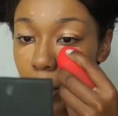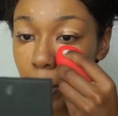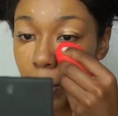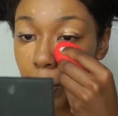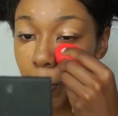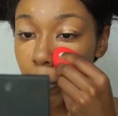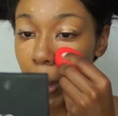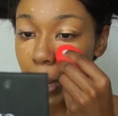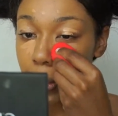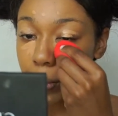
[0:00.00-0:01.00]
Oh, and
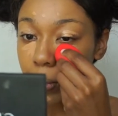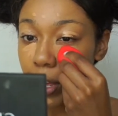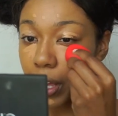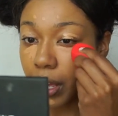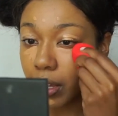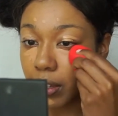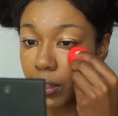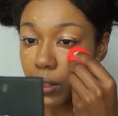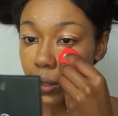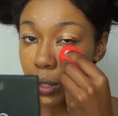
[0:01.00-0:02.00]
by the way,
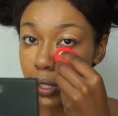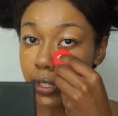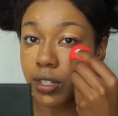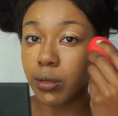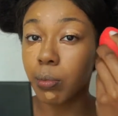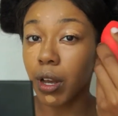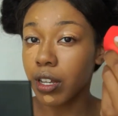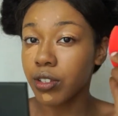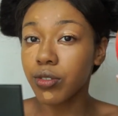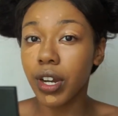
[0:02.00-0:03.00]
this
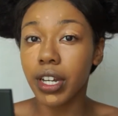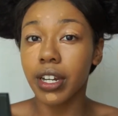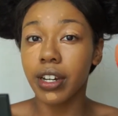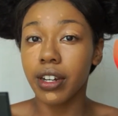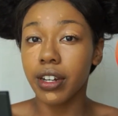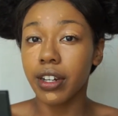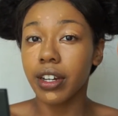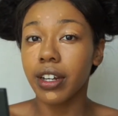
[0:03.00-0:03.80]
sponge right here,